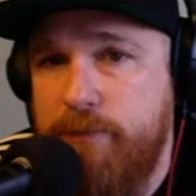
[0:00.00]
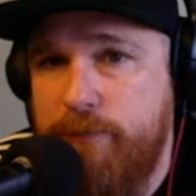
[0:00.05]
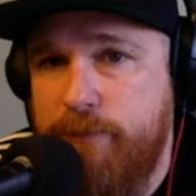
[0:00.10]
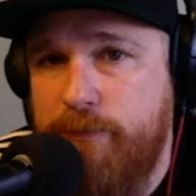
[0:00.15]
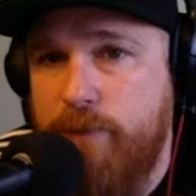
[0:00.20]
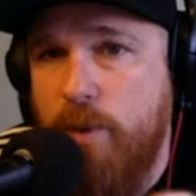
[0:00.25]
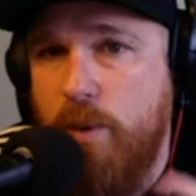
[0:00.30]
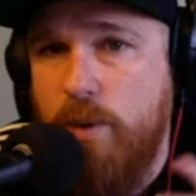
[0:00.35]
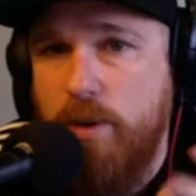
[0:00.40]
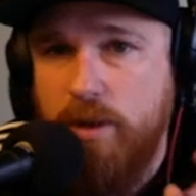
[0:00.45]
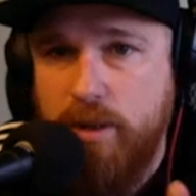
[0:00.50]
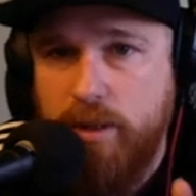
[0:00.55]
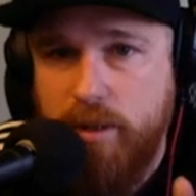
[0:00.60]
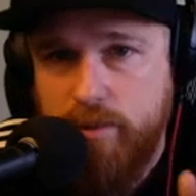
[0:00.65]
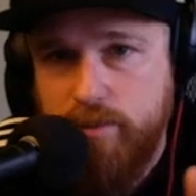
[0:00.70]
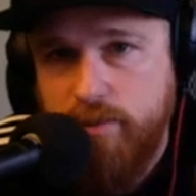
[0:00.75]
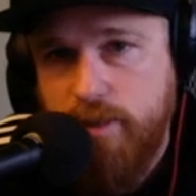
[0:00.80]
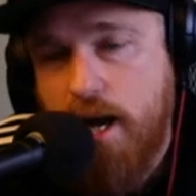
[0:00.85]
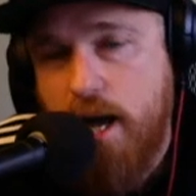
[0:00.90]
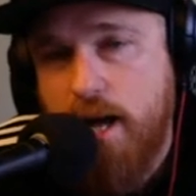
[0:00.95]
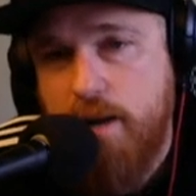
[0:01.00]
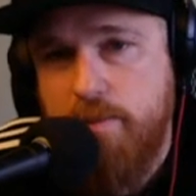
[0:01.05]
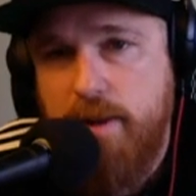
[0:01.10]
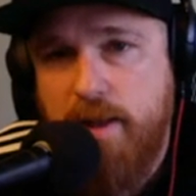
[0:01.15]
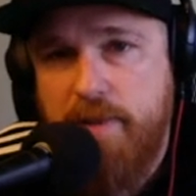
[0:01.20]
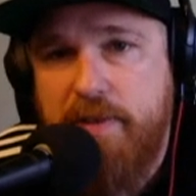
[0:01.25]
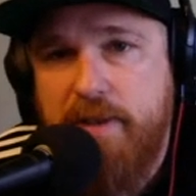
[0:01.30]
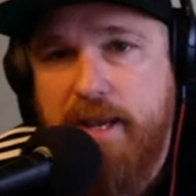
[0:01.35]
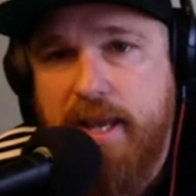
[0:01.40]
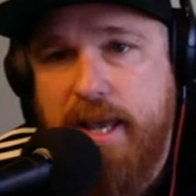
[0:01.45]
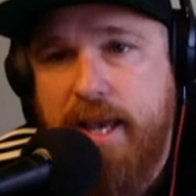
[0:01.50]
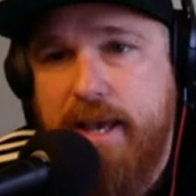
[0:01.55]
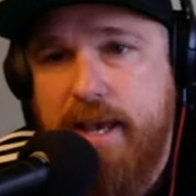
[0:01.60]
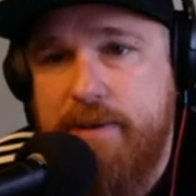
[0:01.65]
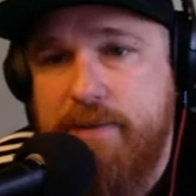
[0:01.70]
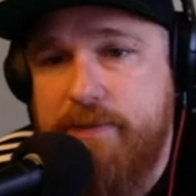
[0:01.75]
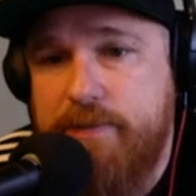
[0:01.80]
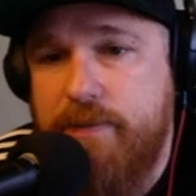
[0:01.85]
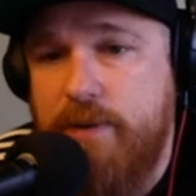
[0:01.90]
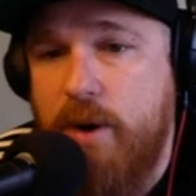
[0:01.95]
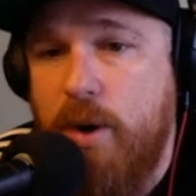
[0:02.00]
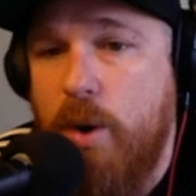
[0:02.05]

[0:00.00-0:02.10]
for a month and a half